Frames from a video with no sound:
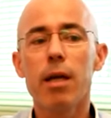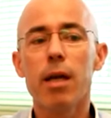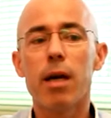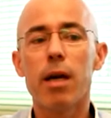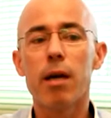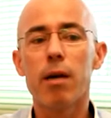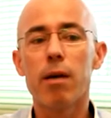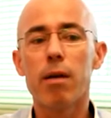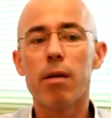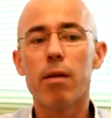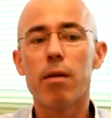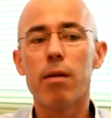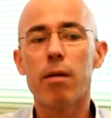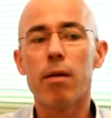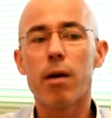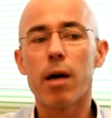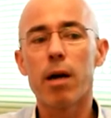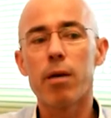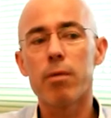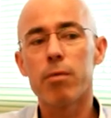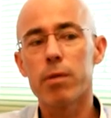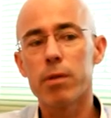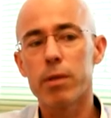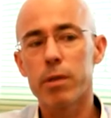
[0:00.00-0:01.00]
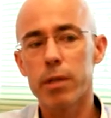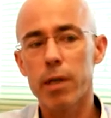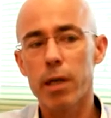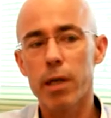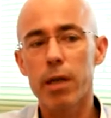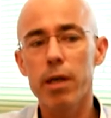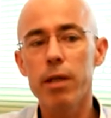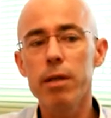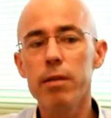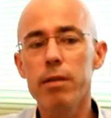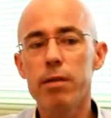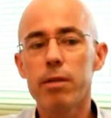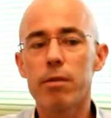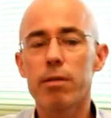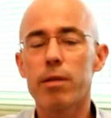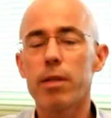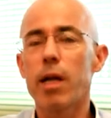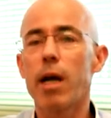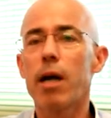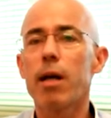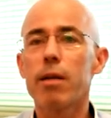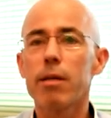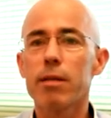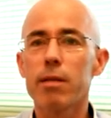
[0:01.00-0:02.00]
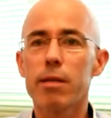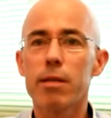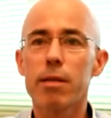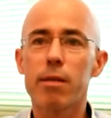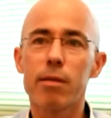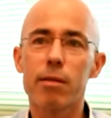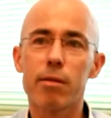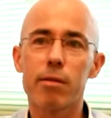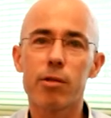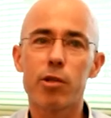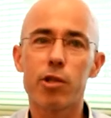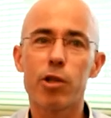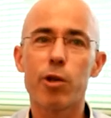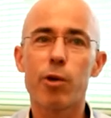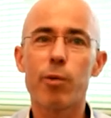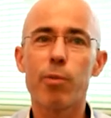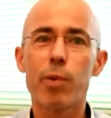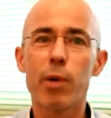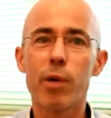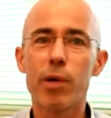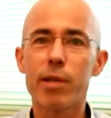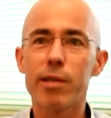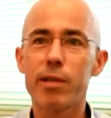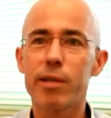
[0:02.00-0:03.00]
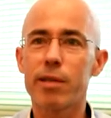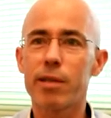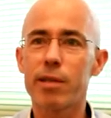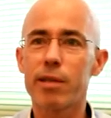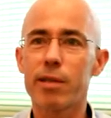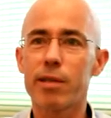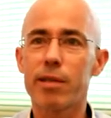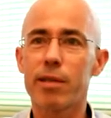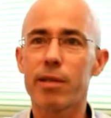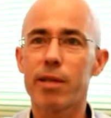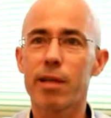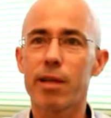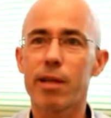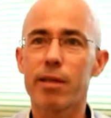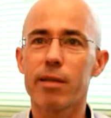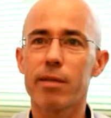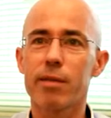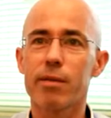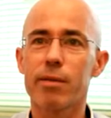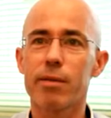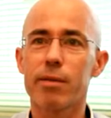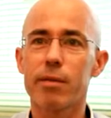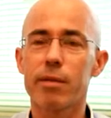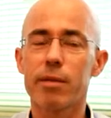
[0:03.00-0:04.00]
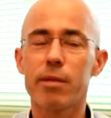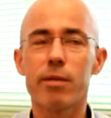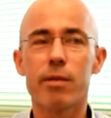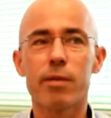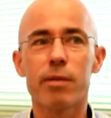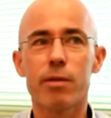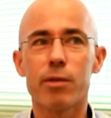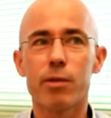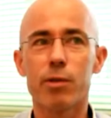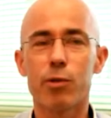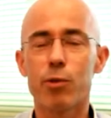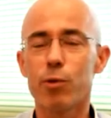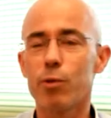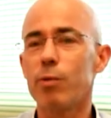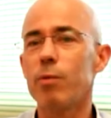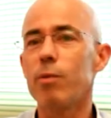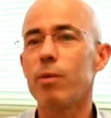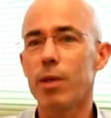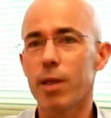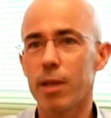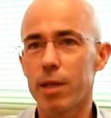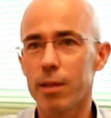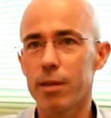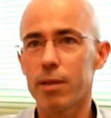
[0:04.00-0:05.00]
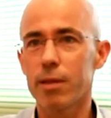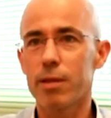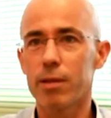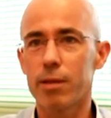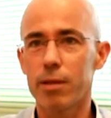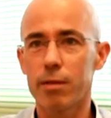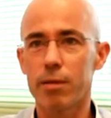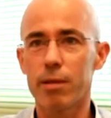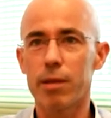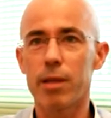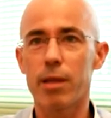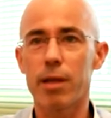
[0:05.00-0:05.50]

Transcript: I would say history as a geopolitist can do history.